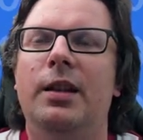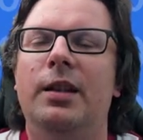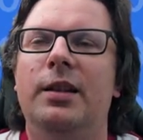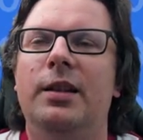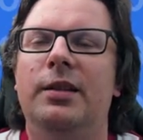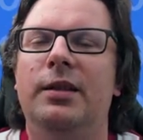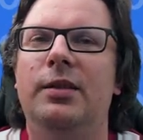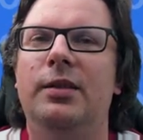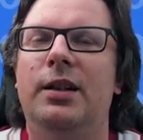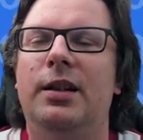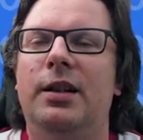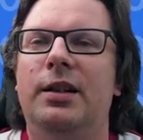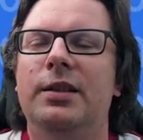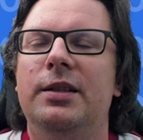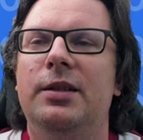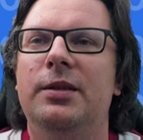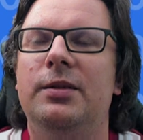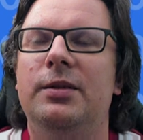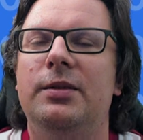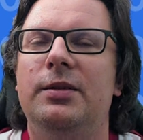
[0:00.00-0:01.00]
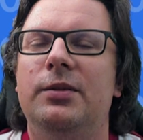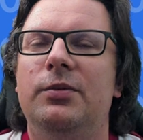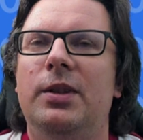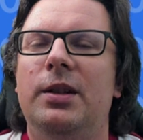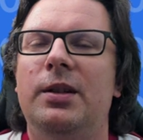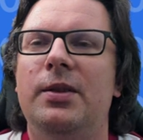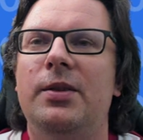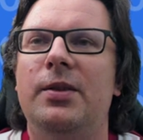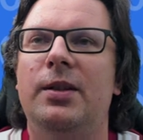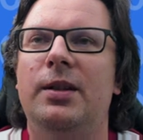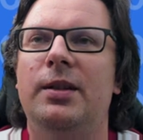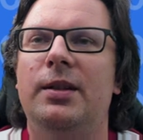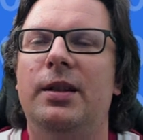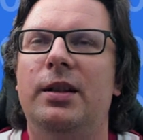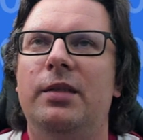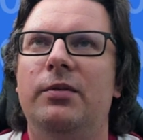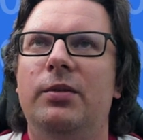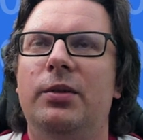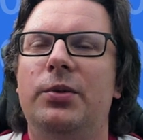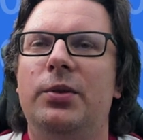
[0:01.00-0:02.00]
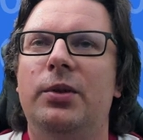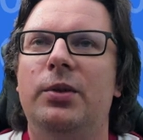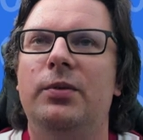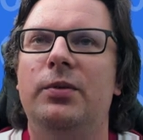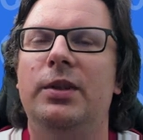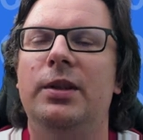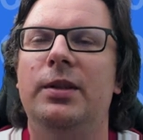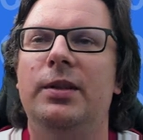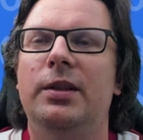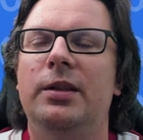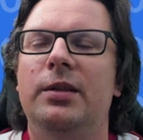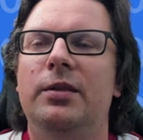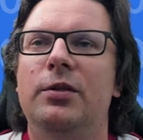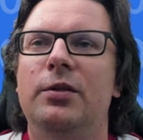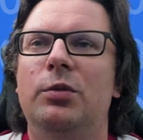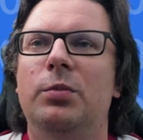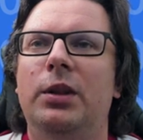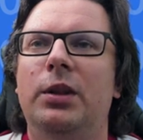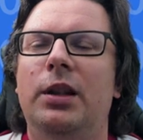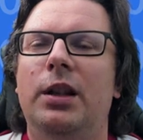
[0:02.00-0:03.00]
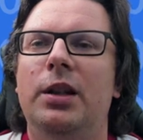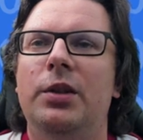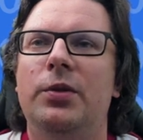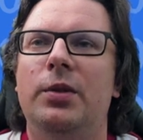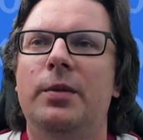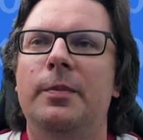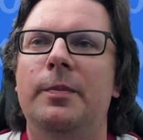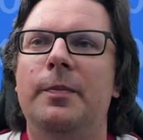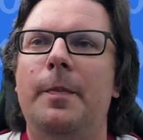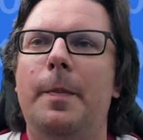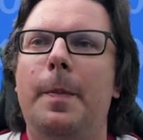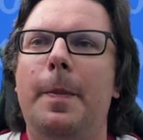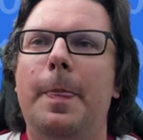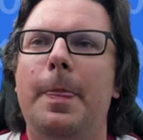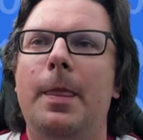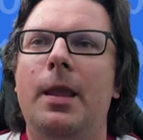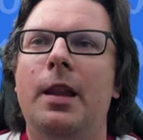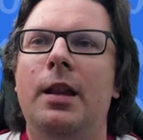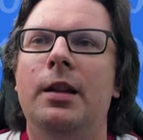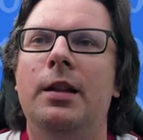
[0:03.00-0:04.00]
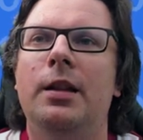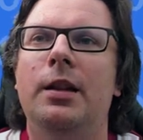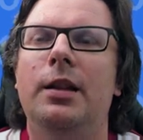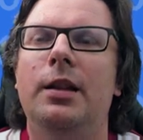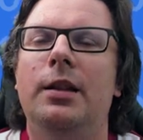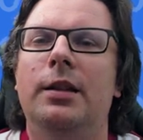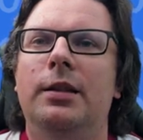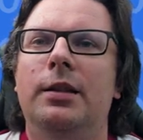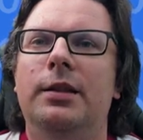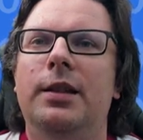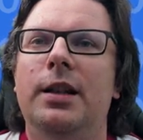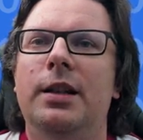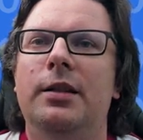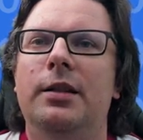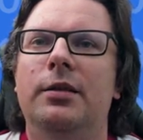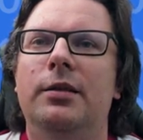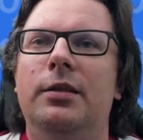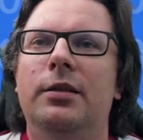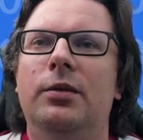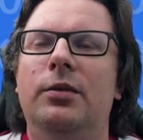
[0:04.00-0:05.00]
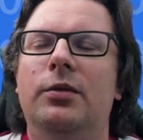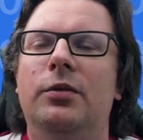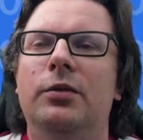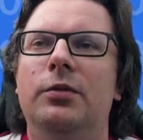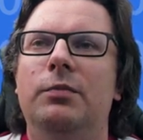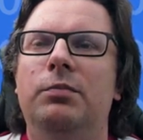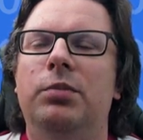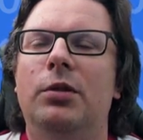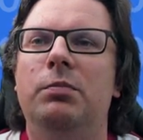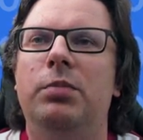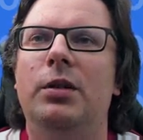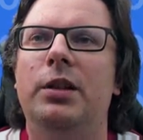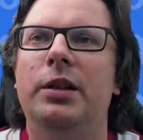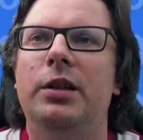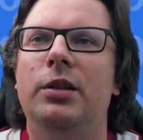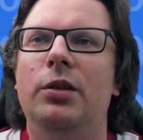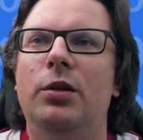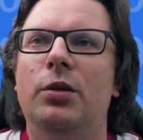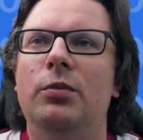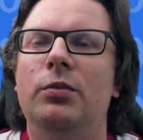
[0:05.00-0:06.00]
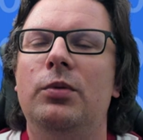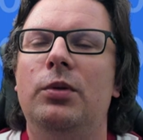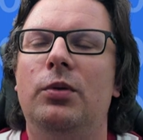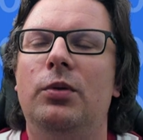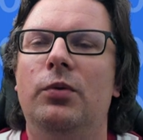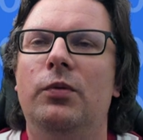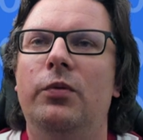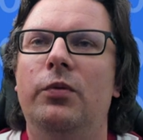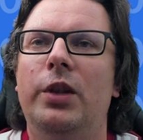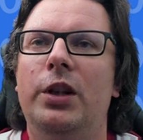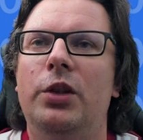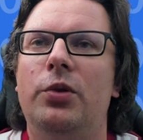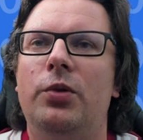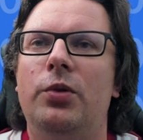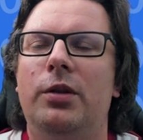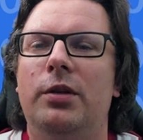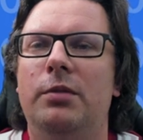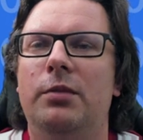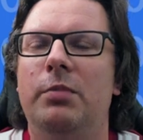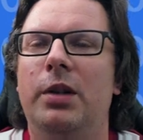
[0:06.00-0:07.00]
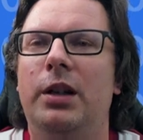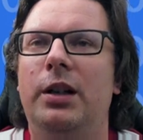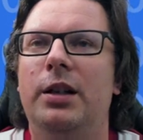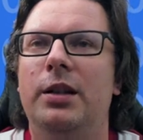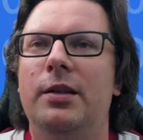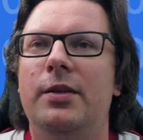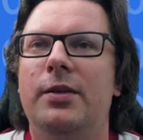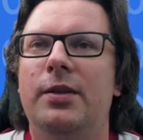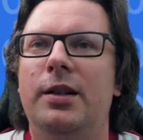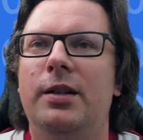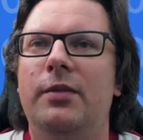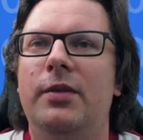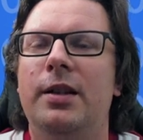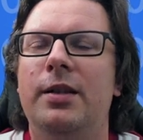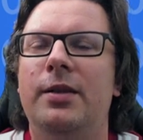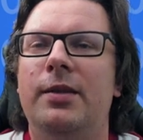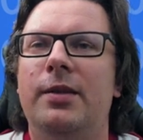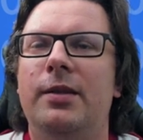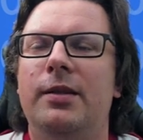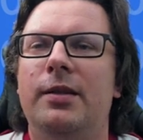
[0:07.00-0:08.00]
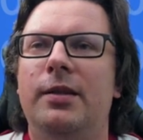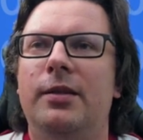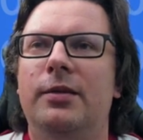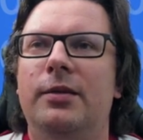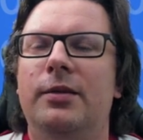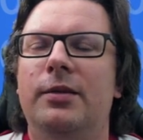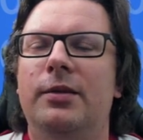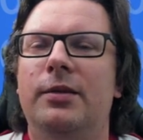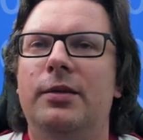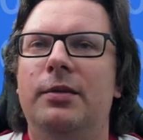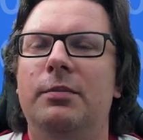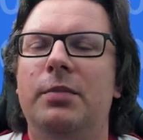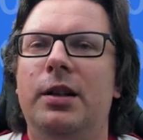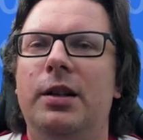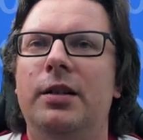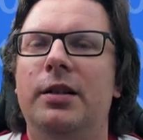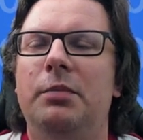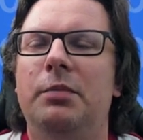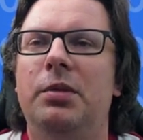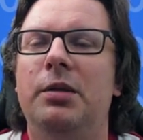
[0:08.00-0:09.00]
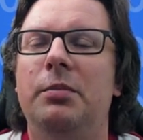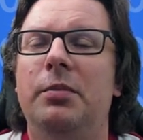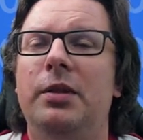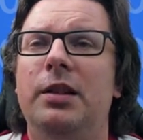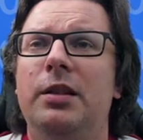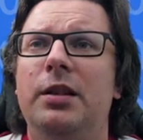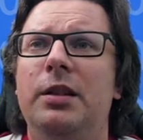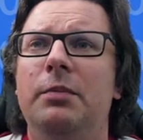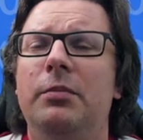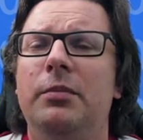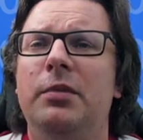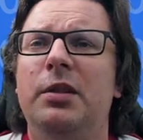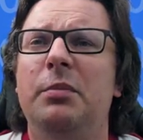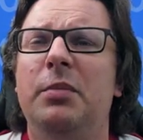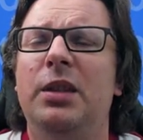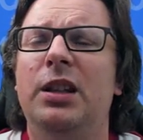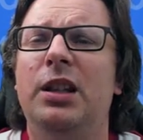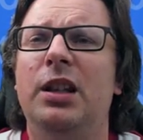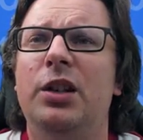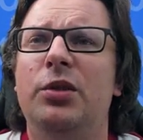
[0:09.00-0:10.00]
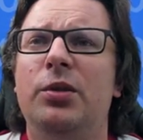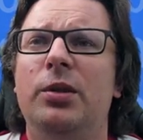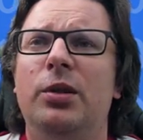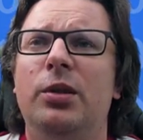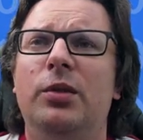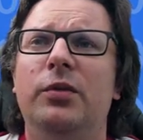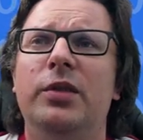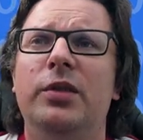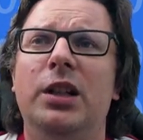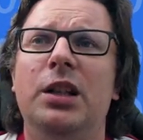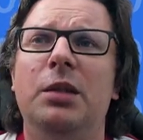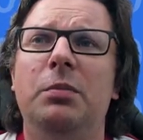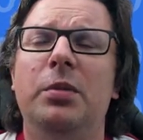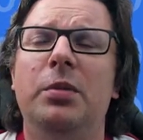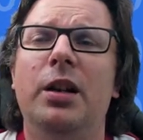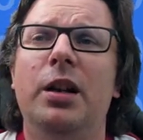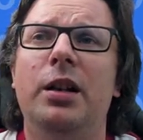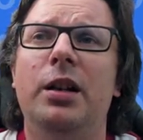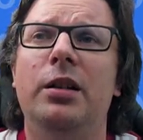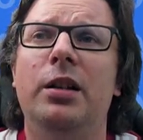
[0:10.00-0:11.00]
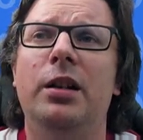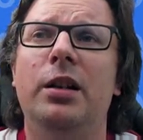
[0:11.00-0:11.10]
There are other ones, and I will show this in the documentation. Then, to properly know to which backend service or backend implementation of the API